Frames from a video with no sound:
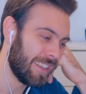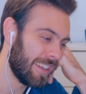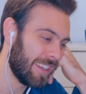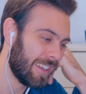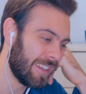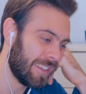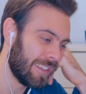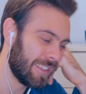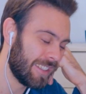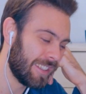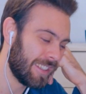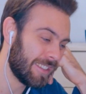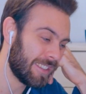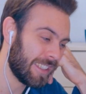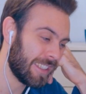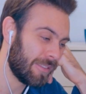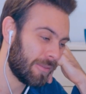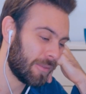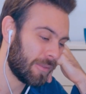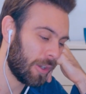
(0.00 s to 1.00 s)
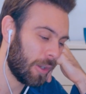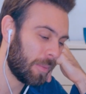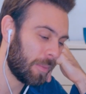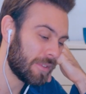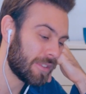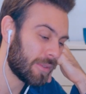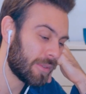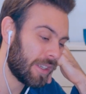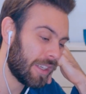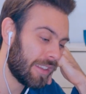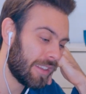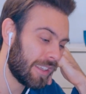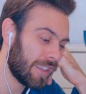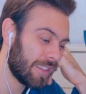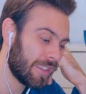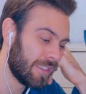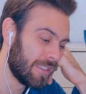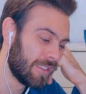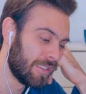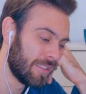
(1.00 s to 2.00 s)
yeah, he's open to anything.
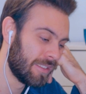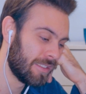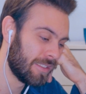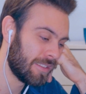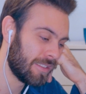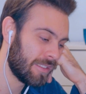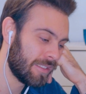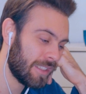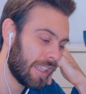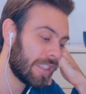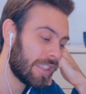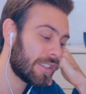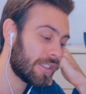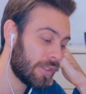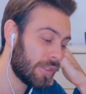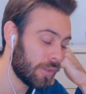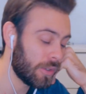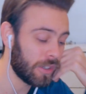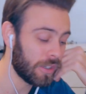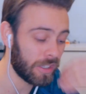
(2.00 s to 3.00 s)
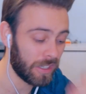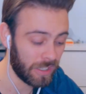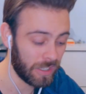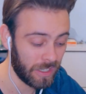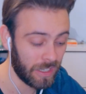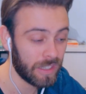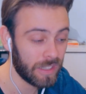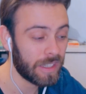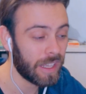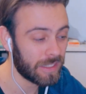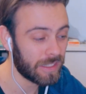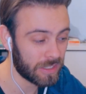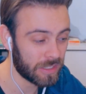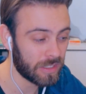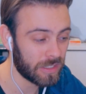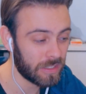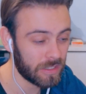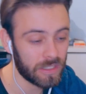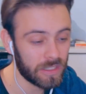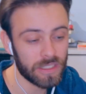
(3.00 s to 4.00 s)
That's good. That's
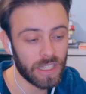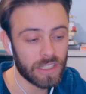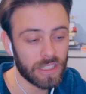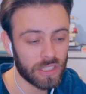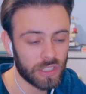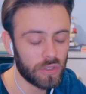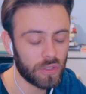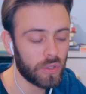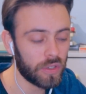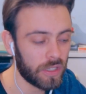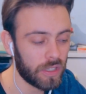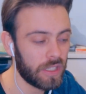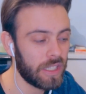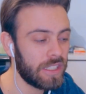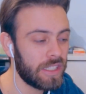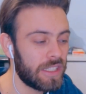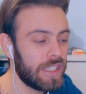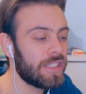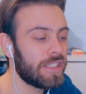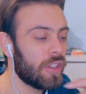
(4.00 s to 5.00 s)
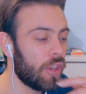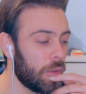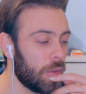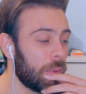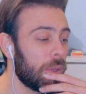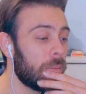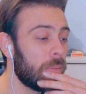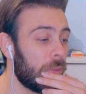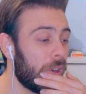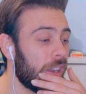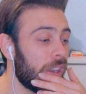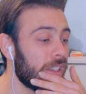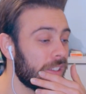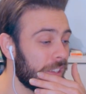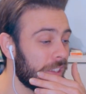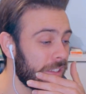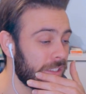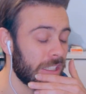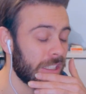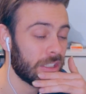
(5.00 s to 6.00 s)
that's good. At least he's open minded.
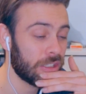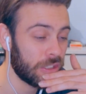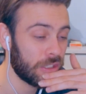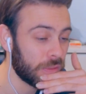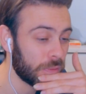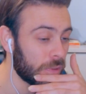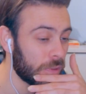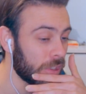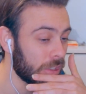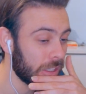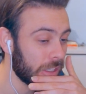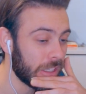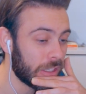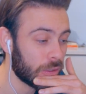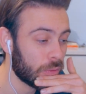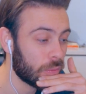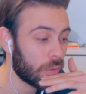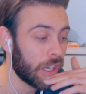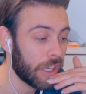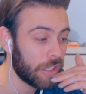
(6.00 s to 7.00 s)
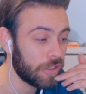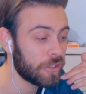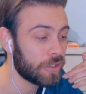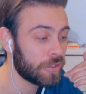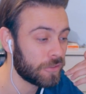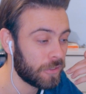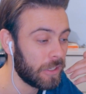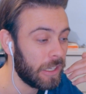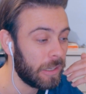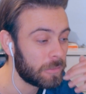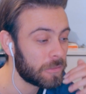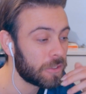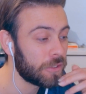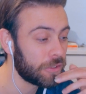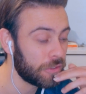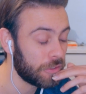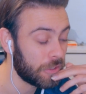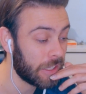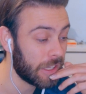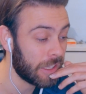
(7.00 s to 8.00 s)
That's actually really courageous for him to
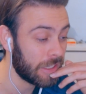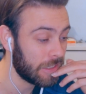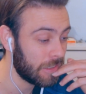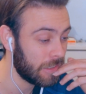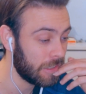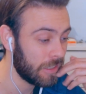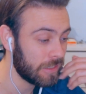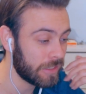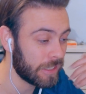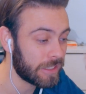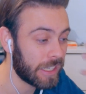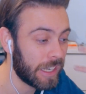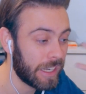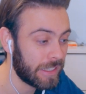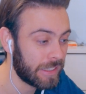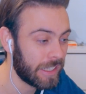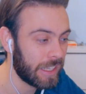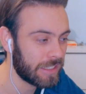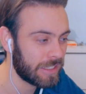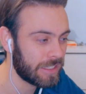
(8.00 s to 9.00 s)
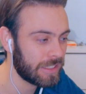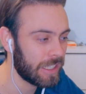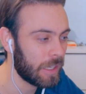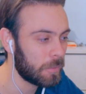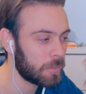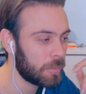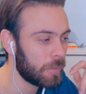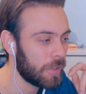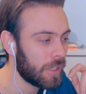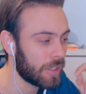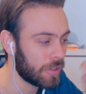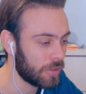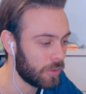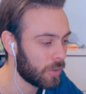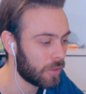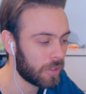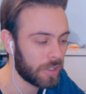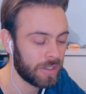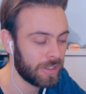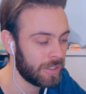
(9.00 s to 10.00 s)
do that. To take that step to be like,
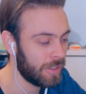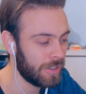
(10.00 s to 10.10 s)
look,